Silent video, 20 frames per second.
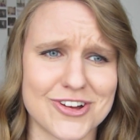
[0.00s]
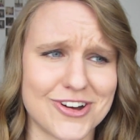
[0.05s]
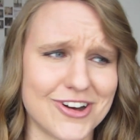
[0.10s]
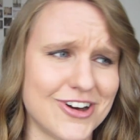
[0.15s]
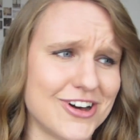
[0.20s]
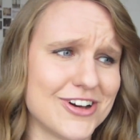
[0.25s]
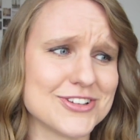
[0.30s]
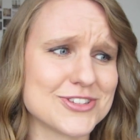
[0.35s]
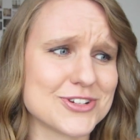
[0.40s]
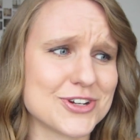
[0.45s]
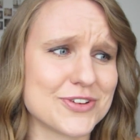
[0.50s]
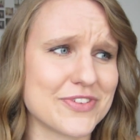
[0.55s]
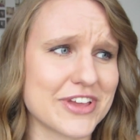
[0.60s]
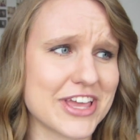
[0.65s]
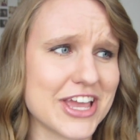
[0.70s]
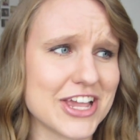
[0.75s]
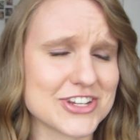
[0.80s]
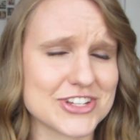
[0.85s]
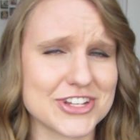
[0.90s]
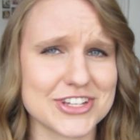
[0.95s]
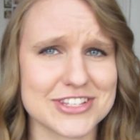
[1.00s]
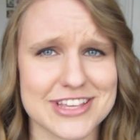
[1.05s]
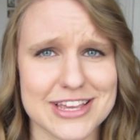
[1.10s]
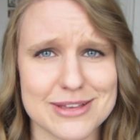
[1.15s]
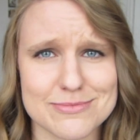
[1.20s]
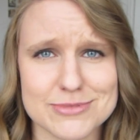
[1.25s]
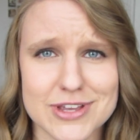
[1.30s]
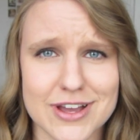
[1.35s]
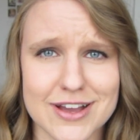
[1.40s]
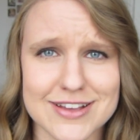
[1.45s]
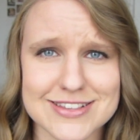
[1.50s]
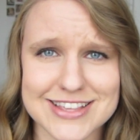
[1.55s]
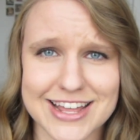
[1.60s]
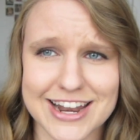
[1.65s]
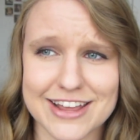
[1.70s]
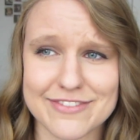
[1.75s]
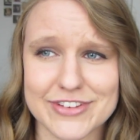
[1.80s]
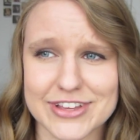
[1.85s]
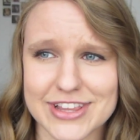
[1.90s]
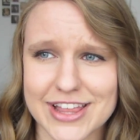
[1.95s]
all certification exams cost
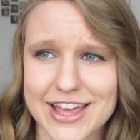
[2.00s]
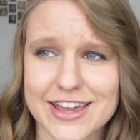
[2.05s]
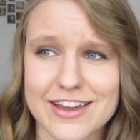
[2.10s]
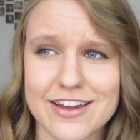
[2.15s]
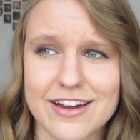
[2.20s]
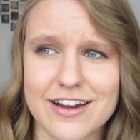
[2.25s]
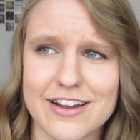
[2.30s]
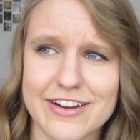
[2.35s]
that, I feel like.